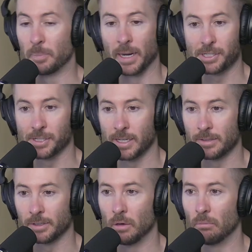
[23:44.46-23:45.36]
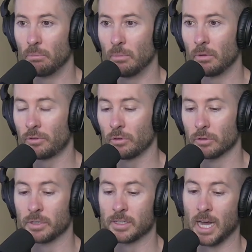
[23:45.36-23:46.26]
patient. It's
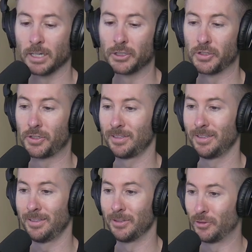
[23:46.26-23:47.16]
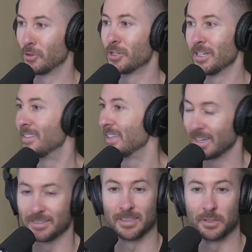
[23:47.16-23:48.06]
surgery is not just the surgeon; it's the
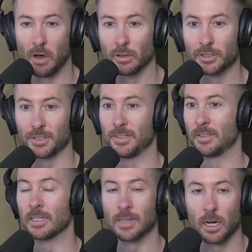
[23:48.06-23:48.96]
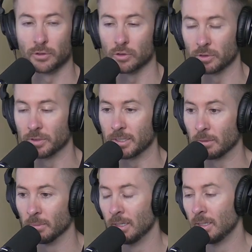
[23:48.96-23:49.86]
anesthesiologist, it's the entire surgical
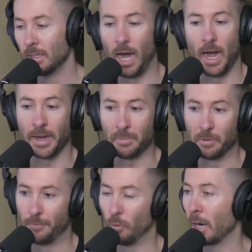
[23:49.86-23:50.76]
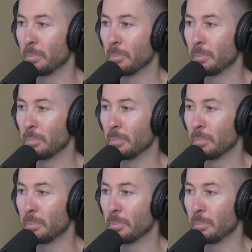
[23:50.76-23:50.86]
team. Before I